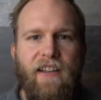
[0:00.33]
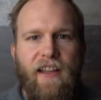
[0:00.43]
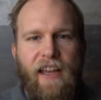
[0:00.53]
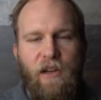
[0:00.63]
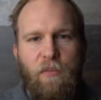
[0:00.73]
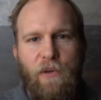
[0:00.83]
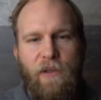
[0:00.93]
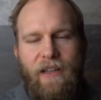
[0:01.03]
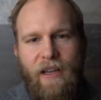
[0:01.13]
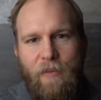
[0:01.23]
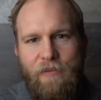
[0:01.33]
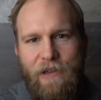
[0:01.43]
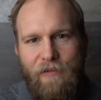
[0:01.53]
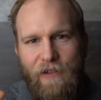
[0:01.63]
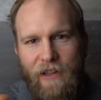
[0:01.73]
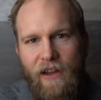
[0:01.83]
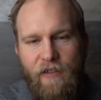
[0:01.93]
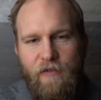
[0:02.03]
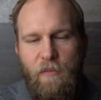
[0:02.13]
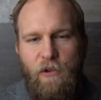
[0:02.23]
Hey, I'm Paul, and I help people to recover for life
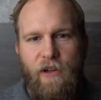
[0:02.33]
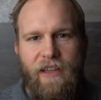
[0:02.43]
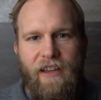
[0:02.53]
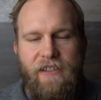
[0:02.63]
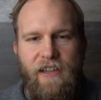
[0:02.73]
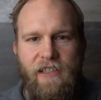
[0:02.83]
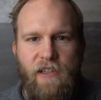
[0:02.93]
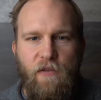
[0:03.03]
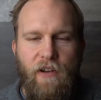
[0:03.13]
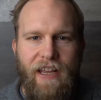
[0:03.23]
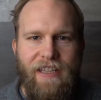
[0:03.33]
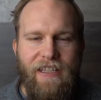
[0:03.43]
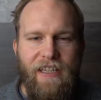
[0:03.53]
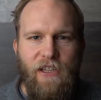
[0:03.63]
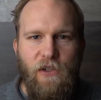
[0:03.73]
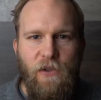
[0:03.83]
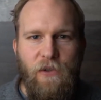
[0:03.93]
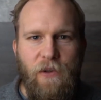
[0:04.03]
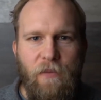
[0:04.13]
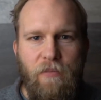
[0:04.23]
from chronic anxiety-related
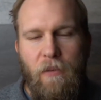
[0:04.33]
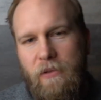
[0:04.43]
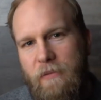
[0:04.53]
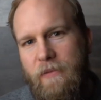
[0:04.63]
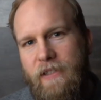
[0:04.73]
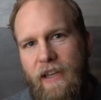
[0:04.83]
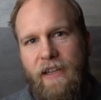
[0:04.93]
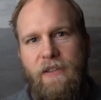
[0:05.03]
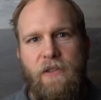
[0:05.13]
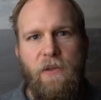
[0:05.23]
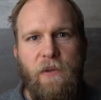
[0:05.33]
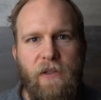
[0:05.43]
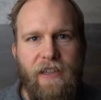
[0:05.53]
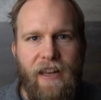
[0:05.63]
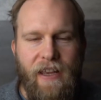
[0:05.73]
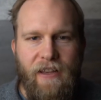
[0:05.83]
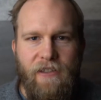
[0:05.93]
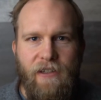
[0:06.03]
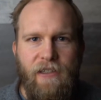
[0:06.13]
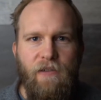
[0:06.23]
issues, problems, and disorders. Any
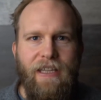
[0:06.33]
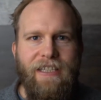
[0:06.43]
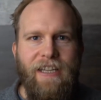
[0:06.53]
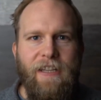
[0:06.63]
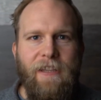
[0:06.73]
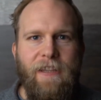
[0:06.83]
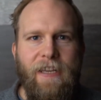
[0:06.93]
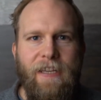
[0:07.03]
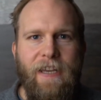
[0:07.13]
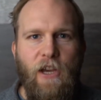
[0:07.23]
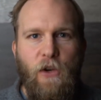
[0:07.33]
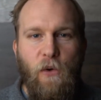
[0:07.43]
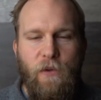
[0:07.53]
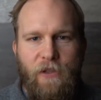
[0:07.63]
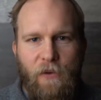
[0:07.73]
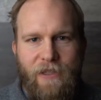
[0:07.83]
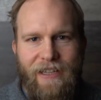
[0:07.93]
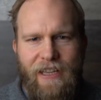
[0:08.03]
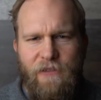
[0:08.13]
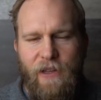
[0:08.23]
anxiety-related thing. Cool. So
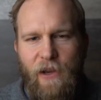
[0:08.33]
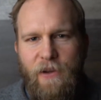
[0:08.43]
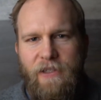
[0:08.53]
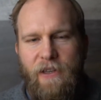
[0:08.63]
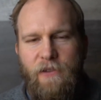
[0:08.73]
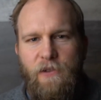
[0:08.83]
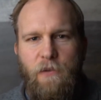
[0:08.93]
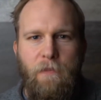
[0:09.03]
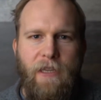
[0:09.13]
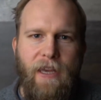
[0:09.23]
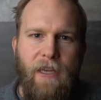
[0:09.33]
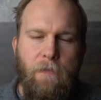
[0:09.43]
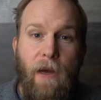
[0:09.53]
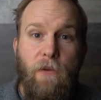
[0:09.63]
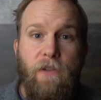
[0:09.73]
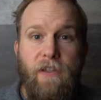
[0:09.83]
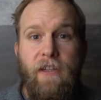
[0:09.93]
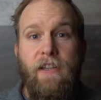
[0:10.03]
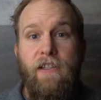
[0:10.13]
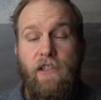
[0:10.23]
today's video is going to be about
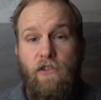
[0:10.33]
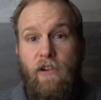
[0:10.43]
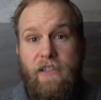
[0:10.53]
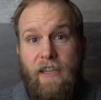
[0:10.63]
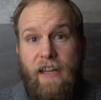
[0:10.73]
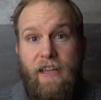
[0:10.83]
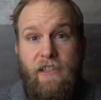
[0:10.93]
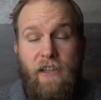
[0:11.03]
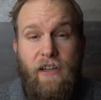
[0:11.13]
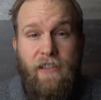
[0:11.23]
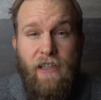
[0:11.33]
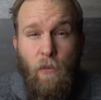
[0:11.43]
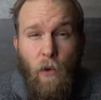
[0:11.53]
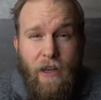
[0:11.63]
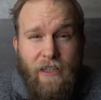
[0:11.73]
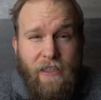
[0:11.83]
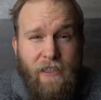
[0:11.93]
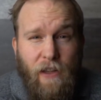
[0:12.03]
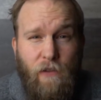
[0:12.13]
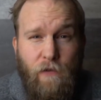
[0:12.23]
stress and anxiety and why it's
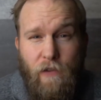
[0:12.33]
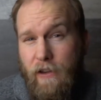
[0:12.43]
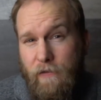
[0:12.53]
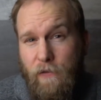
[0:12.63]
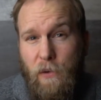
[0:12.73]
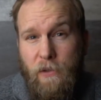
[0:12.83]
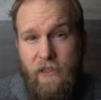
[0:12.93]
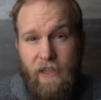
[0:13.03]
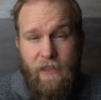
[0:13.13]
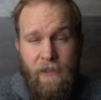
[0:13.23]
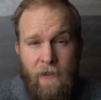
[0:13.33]
self-reinforcing.